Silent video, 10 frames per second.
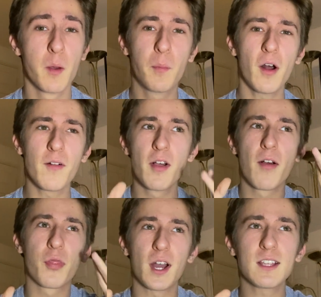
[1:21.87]
But
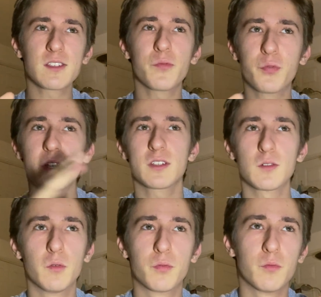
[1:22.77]
that's the first
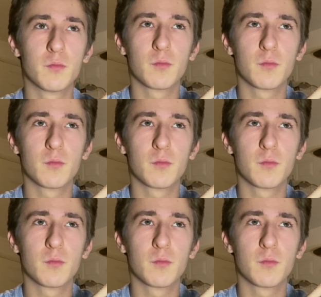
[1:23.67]
sort of